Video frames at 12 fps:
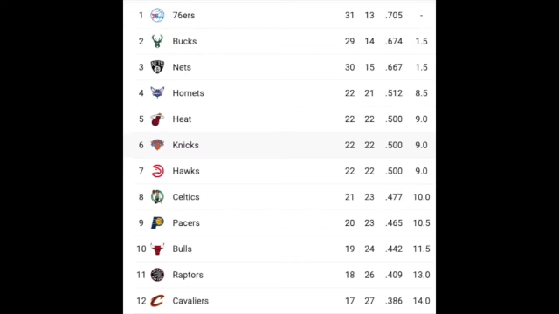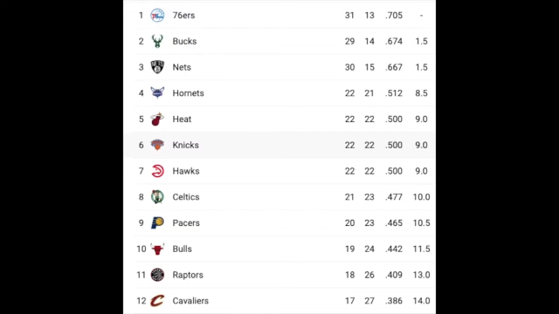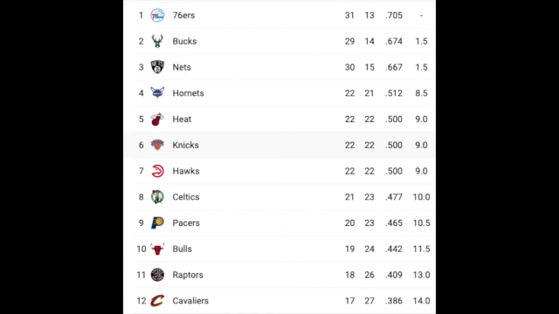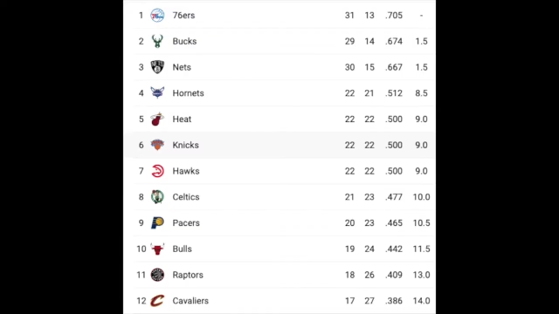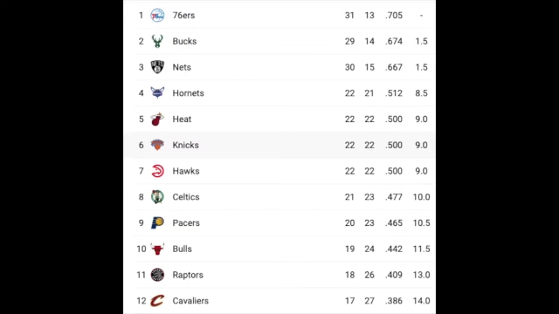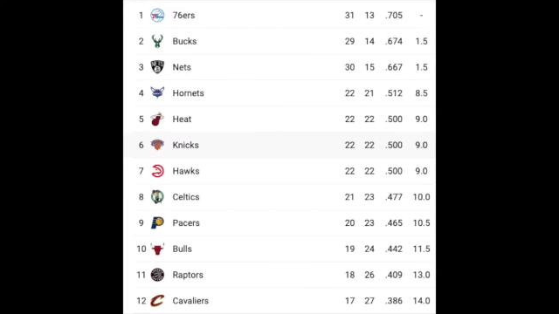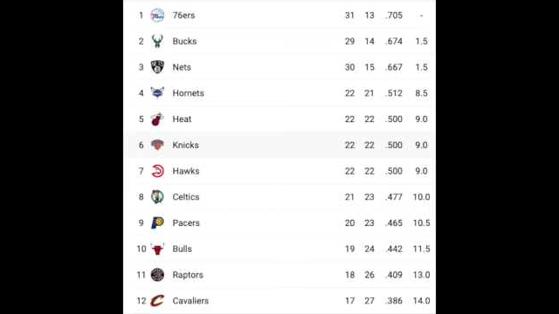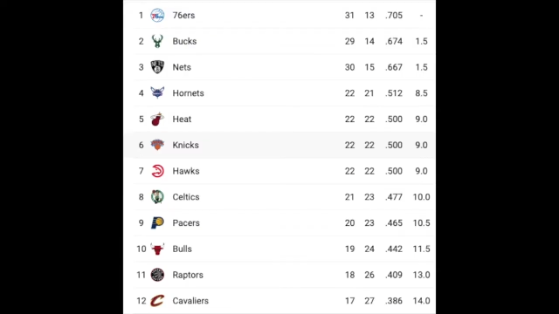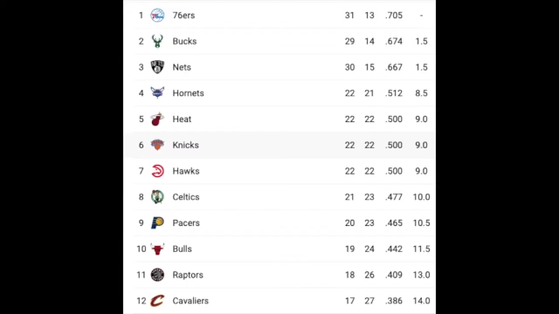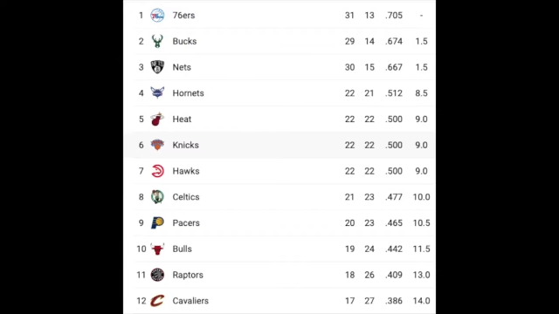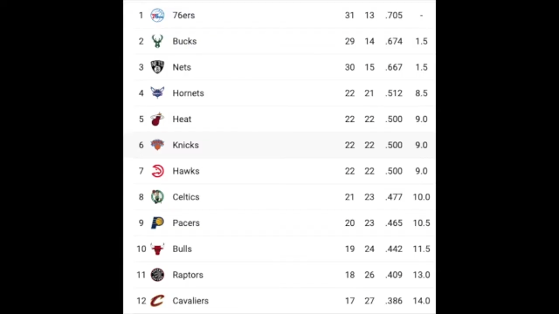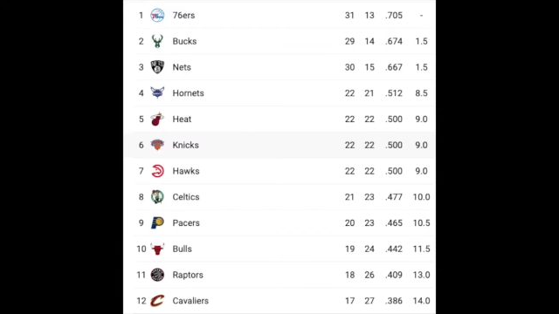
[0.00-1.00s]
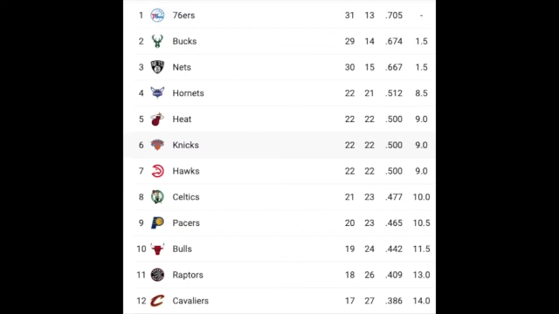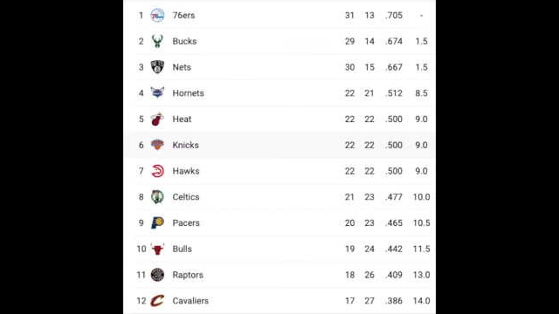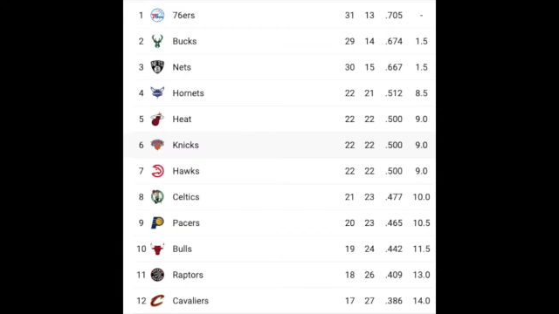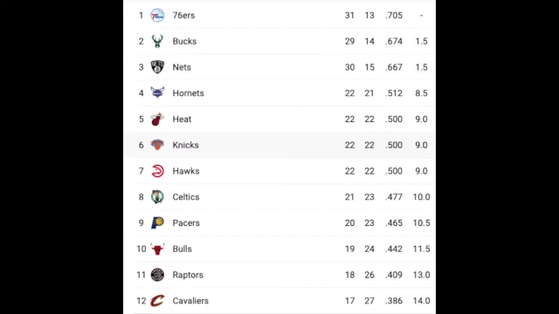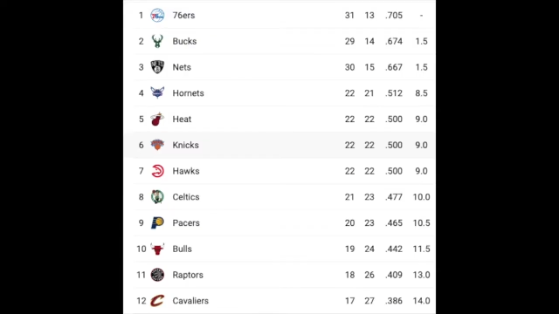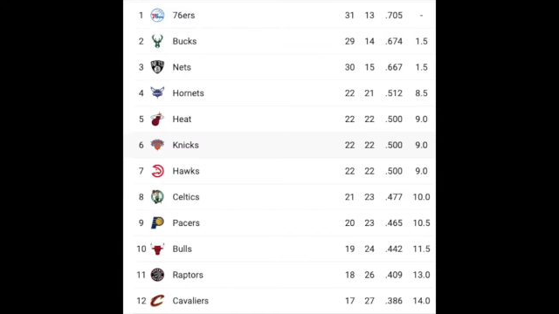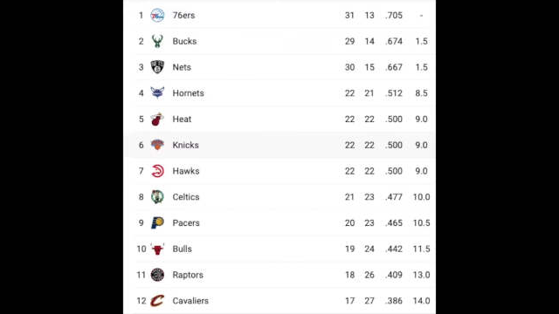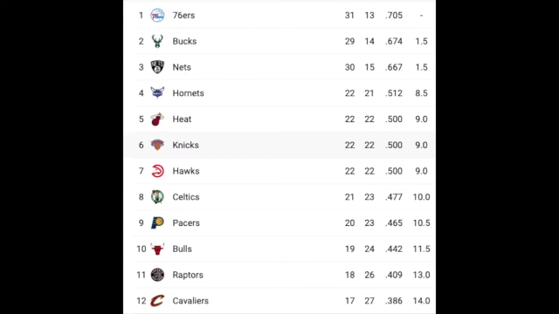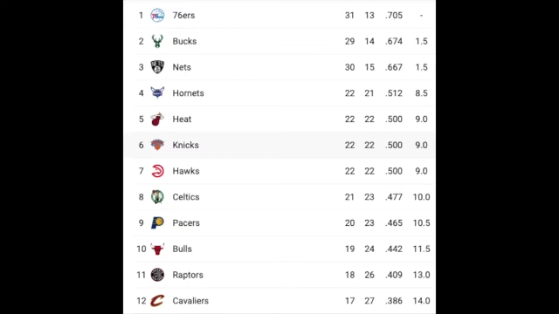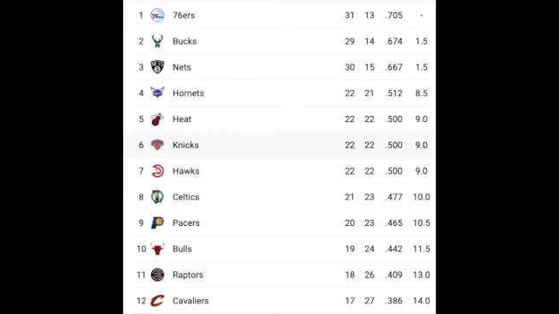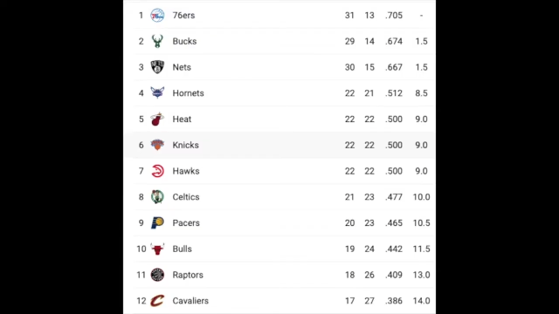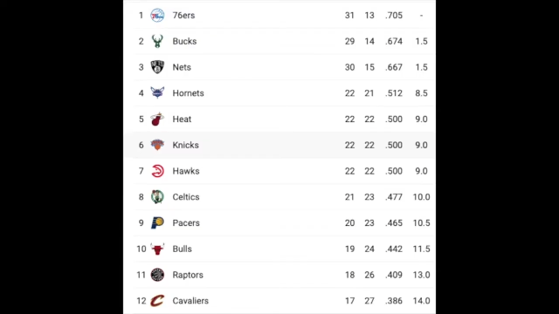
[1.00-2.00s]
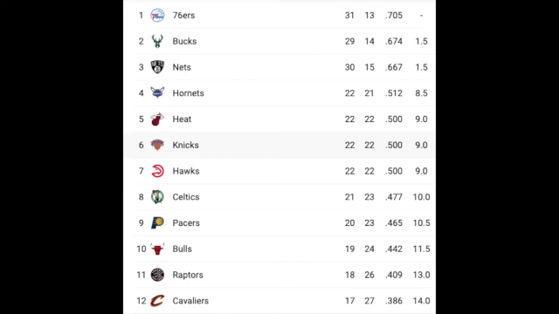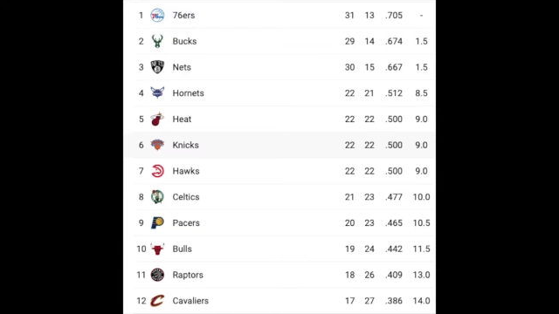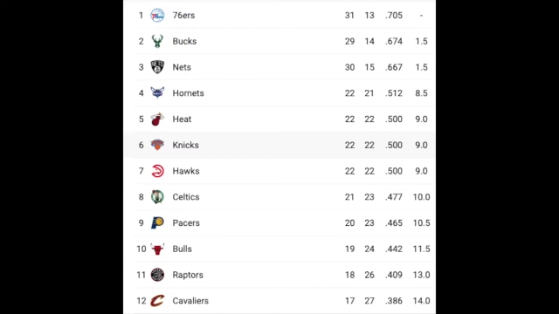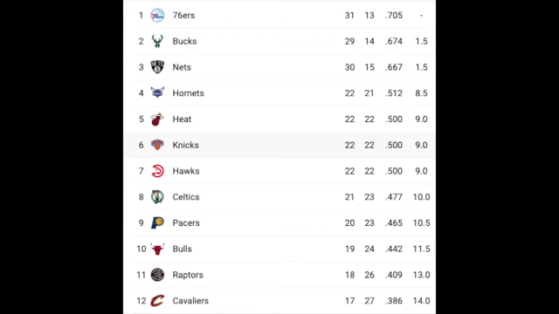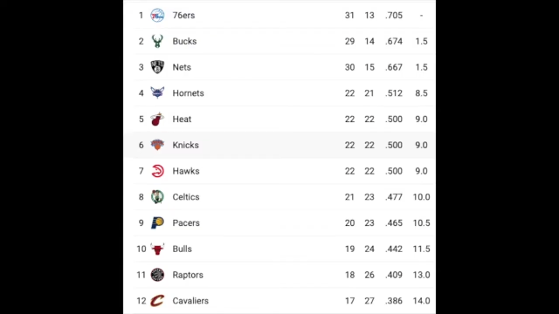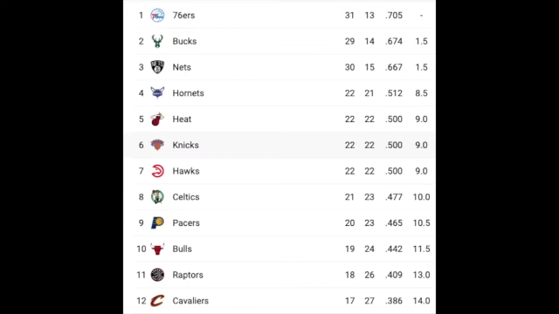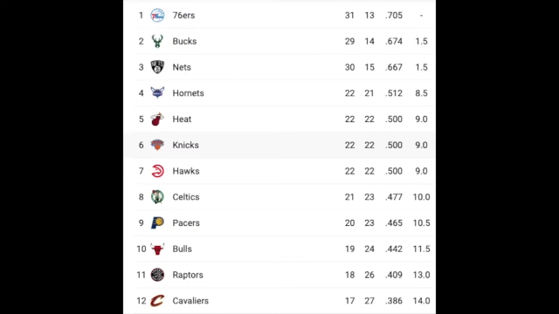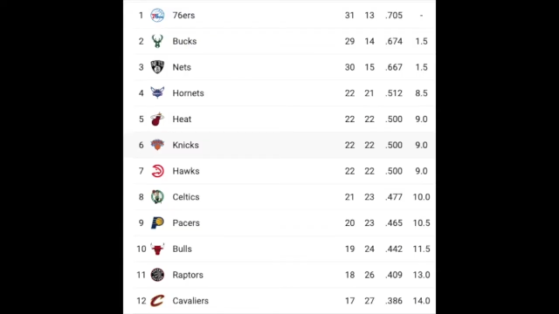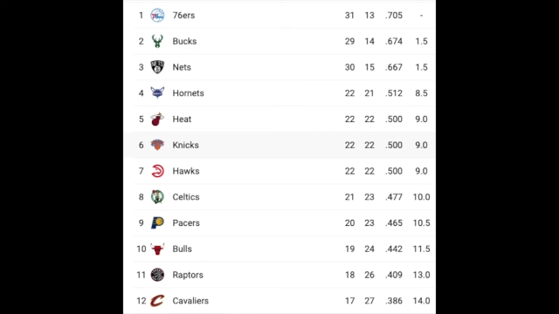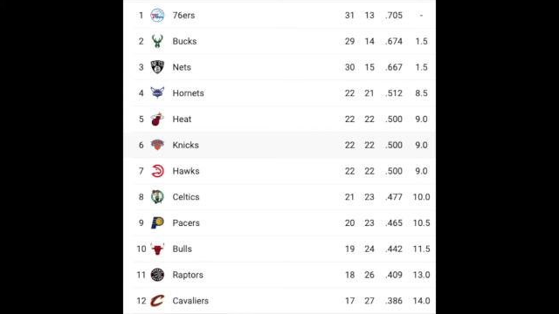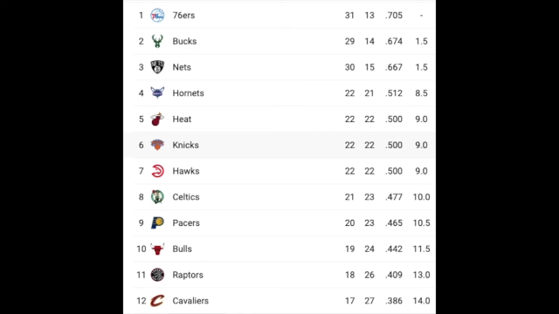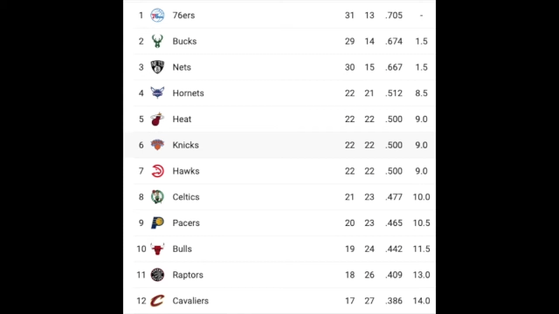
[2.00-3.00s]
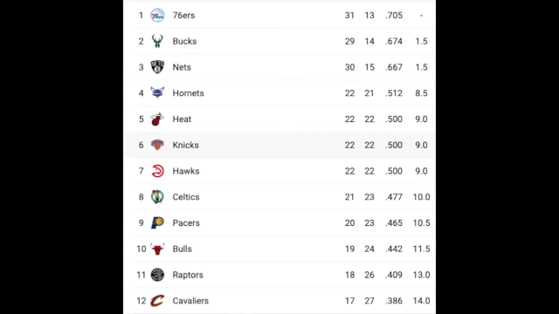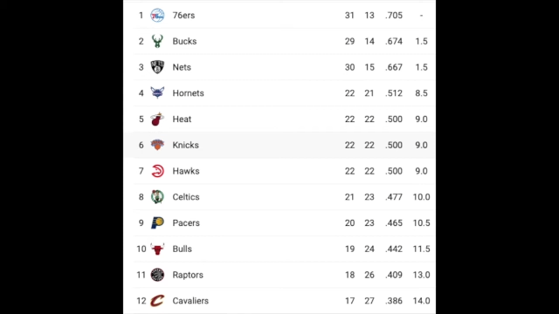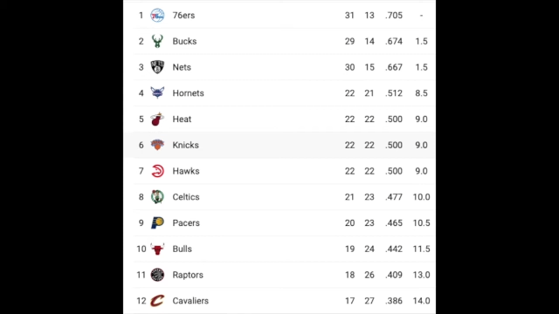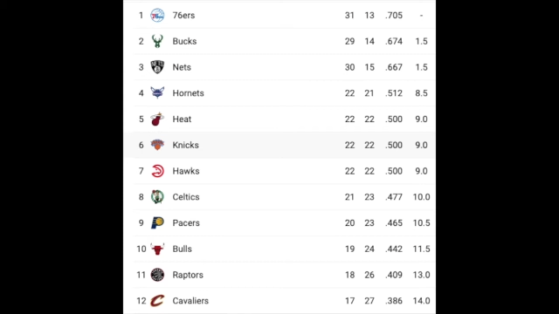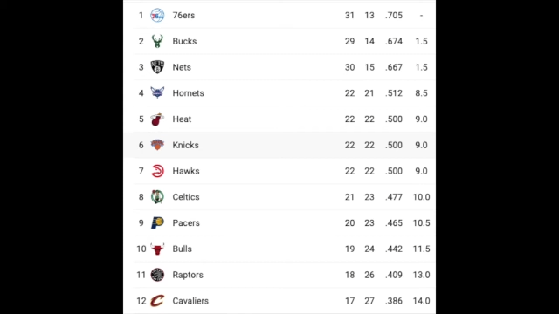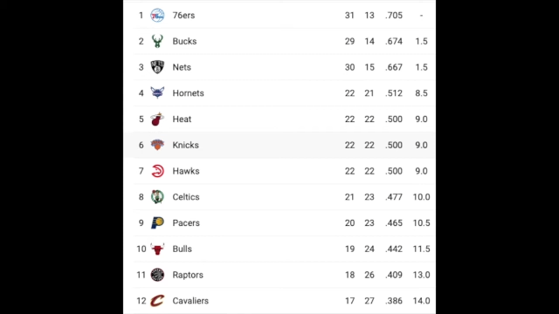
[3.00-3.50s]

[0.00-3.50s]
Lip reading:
[unreadable: no face in view]